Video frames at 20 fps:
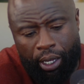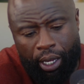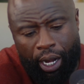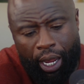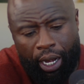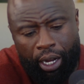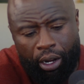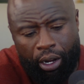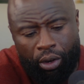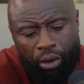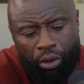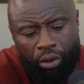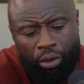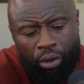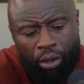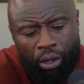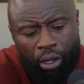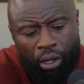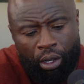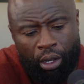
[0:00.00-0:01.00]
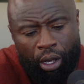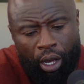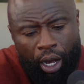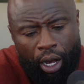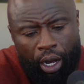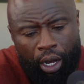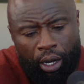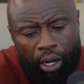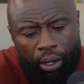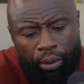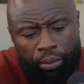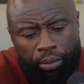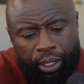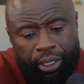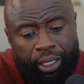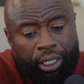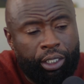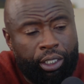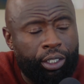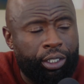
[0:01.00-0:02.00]
and I know
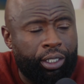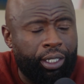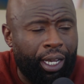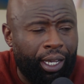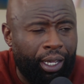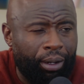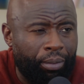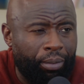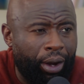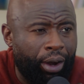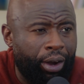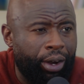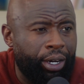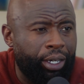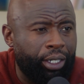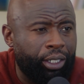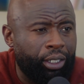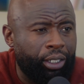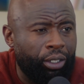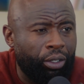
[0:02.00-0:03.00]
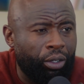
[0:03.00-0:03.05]
this is your second marriage.